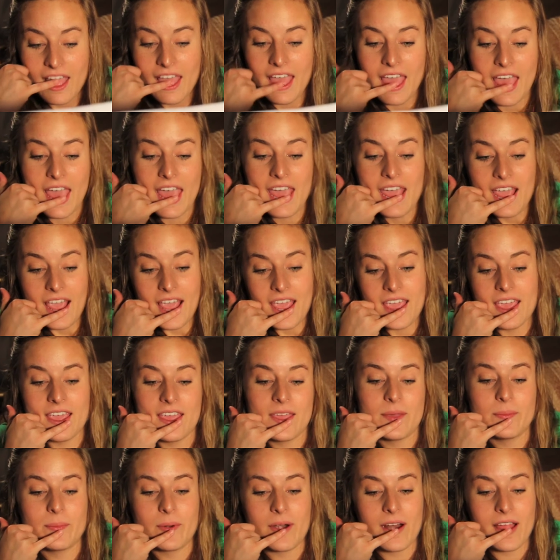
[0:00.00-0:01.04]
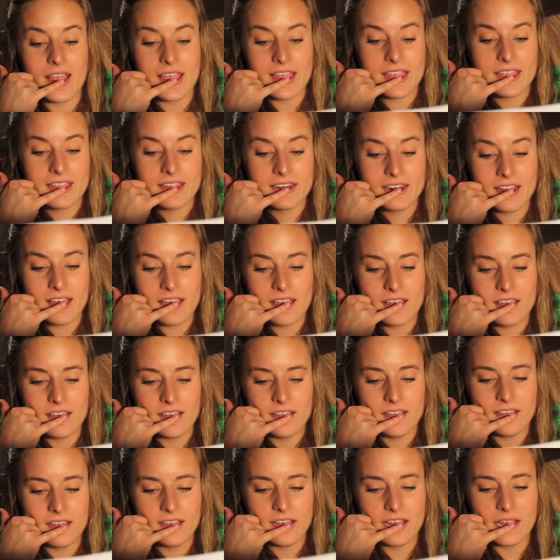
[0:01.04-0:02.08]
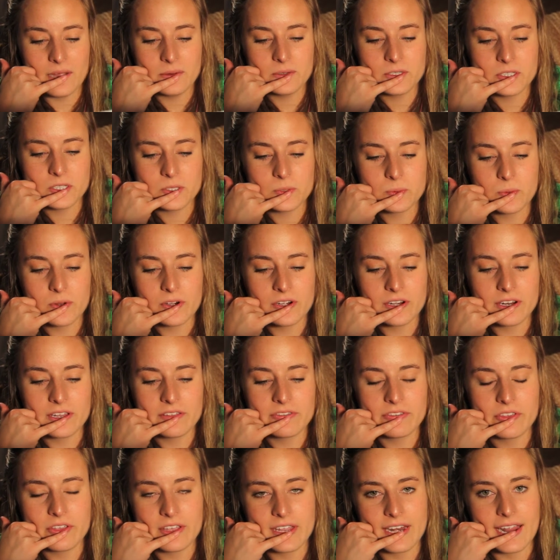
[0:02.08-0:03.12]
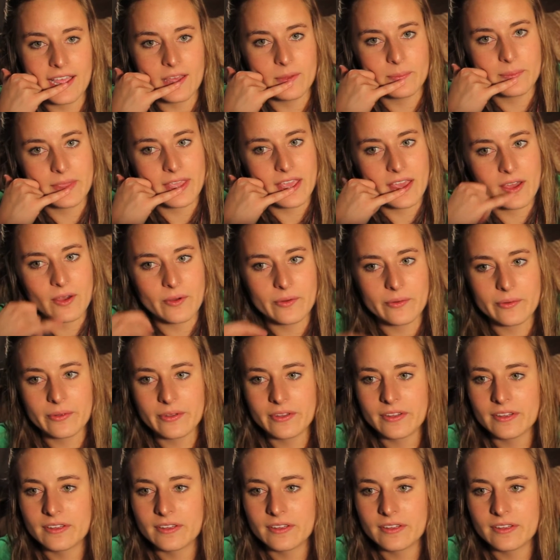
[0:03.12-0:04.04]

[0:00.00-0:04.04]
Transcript: Hey, Brian. Uh, I was just wondering if you could help me out.